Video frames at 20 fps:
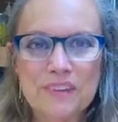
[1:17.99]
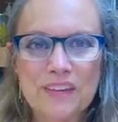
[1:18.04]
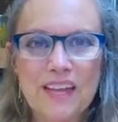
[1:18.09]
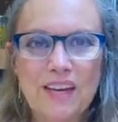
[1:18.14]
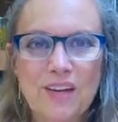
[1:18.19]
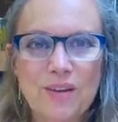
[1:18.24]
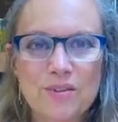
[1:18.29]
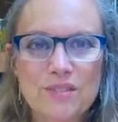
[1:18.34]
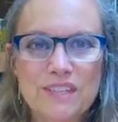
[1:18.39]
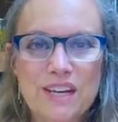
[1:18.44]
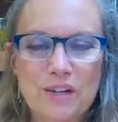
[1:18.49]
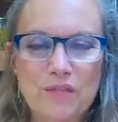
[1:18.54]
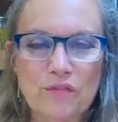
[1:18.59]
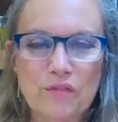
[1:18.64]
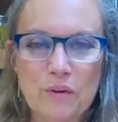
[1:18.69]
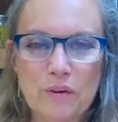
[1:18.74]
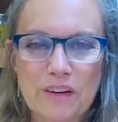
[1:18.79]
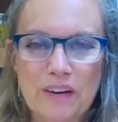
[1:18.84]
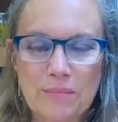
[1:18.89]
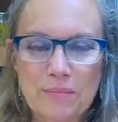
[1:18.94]
Hello, Sandra
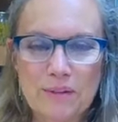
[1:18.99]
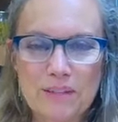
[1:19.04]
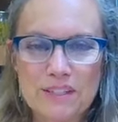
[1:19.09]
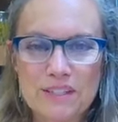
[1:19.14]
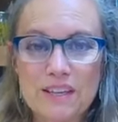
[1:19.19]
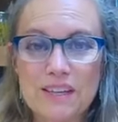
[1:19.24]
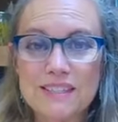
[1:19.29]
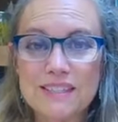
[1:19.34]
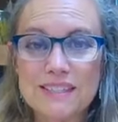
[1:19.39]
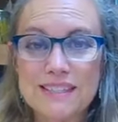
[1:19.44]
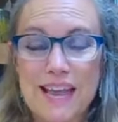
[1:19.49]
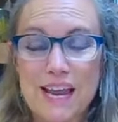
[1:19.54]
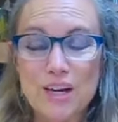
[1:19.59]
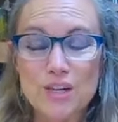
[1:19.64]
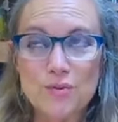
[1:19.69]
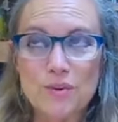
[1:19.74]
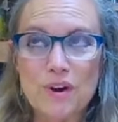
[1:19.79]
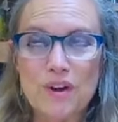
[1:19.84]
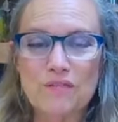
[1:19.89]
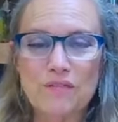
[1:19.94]
from Demons.
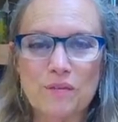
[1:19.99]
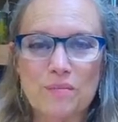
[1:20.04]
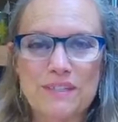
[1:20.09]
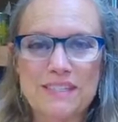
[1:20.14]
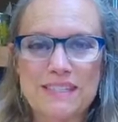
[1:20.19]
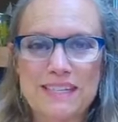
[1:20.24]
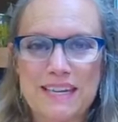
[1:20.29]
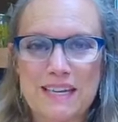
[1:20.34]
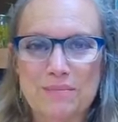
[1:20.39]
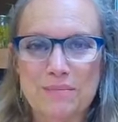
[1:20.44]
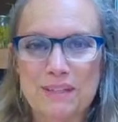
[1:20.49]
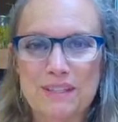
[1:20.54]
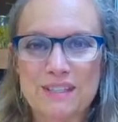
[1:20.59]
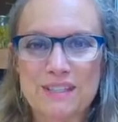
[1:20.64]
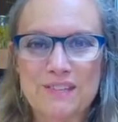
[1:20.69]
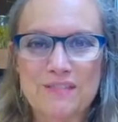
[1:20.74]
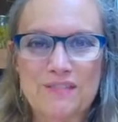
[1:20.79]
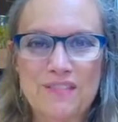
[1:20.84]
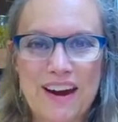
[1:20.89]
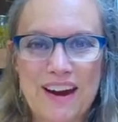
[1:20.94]
Sandra from
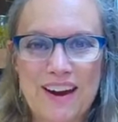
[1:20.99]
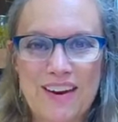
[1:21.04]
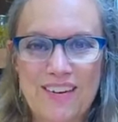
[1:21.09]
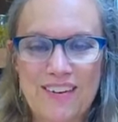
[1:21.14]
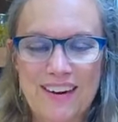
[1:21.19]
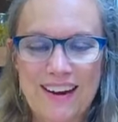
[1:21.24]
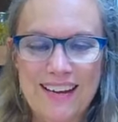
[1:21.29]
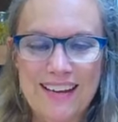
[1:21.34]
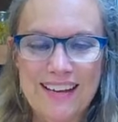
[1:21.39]
Demons Ferry.